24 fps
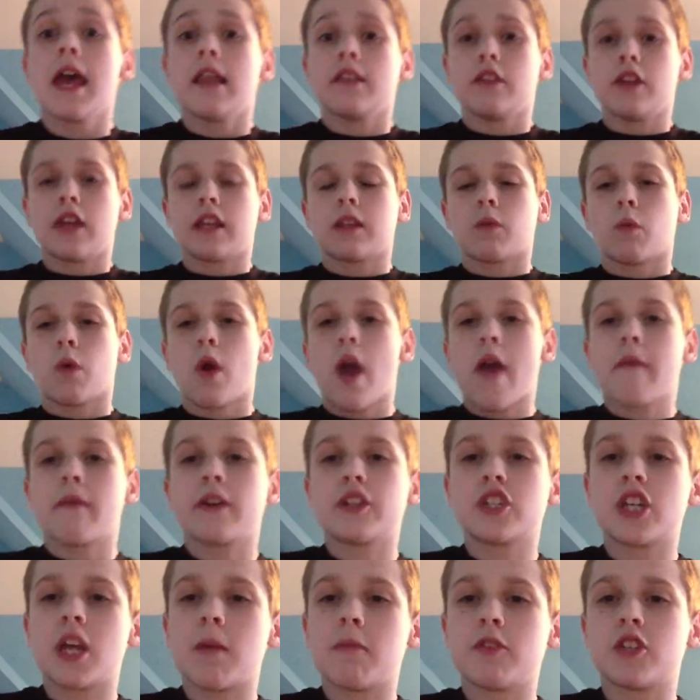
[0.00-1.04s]
You had the World Heavyweight
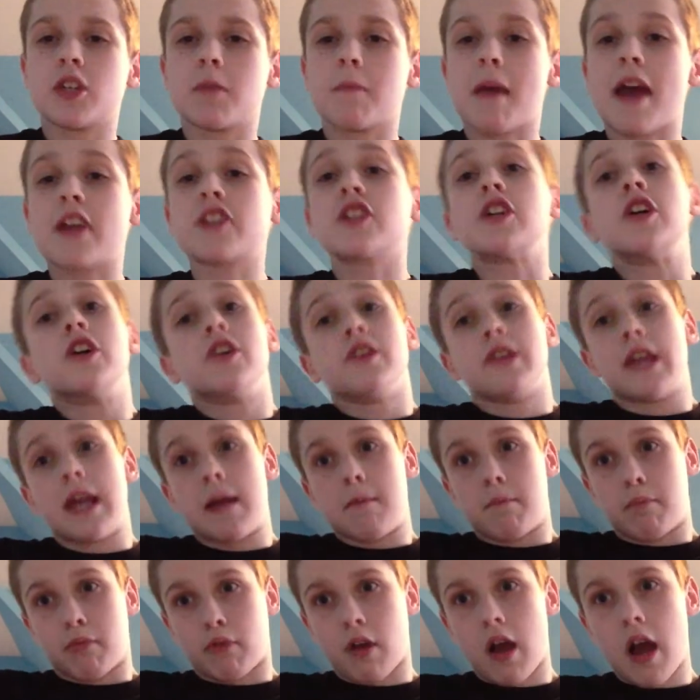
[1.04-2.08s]
Championship match. You
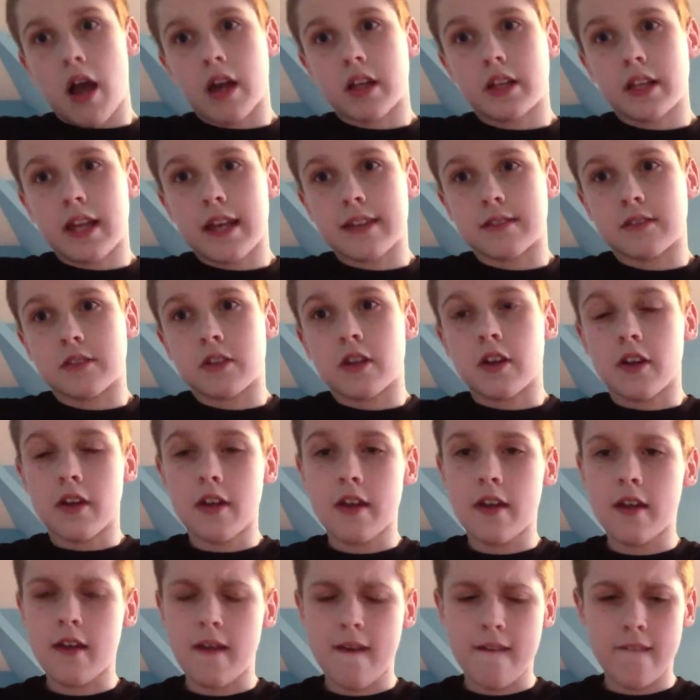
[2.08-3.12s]
had Brock Lesnar
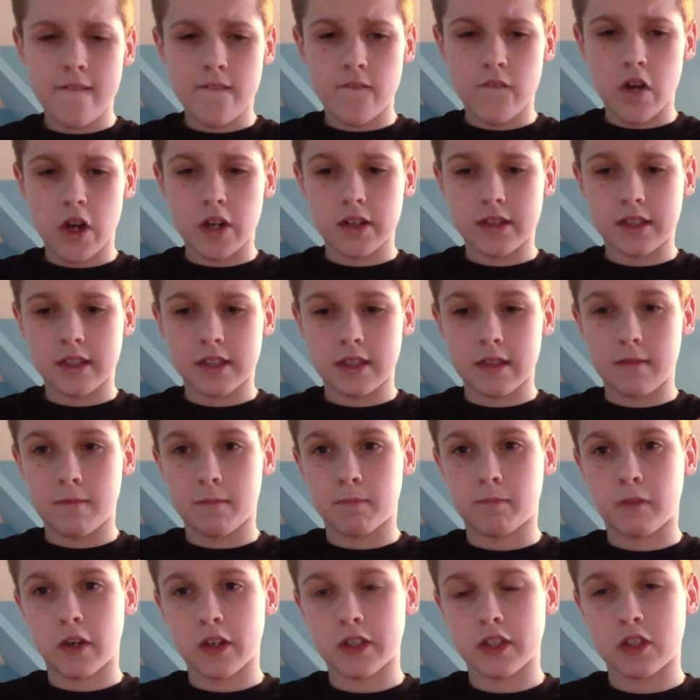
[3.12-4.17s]

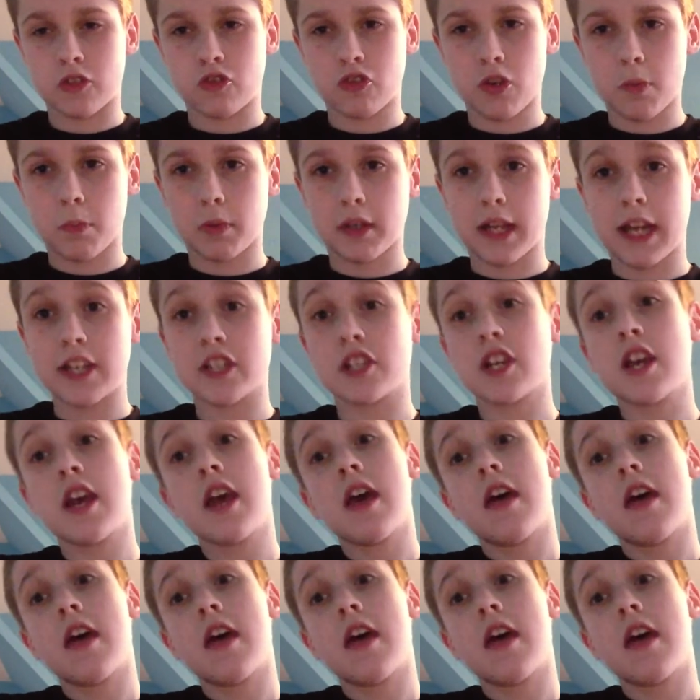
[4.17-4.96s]
versus Triple H.